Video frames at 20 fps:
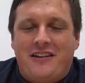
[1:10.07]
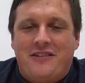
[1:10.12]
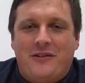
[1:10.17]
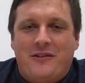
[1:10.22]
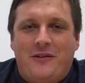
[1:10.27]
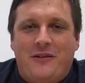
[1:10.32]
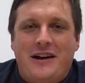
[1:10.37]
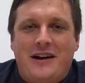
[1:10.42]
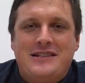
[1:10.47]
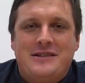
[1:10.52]
it's
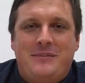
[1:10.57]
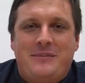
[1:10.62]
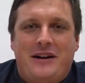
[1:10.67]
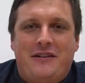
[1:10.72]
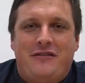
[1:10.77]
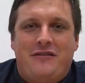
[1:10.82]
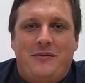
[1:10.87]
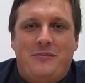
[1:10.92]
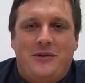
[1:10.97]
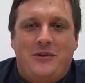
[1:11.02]
always a bit
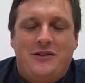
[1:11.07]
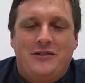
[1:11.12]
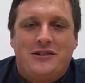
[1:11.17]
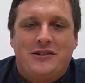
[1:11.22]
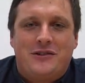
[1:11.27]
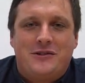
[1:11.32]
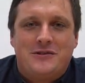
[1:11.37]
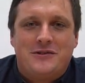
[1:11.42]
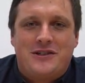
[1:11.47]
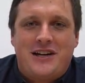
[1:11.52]
of a
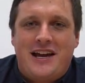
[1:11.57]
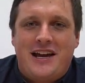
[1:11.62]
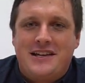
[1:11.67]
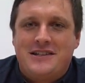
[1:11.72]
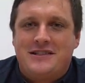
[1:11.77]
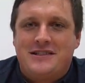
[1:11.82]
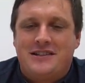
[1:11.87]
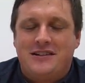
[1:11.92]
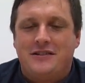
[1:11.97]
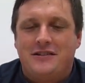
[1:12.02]
musical
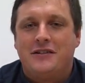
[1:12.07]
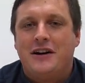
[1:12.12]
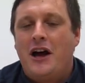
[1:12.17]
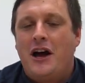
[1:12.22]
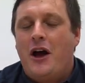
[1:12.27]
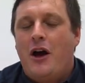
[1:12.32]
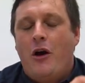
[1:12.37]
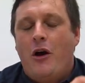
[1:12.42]
chairs to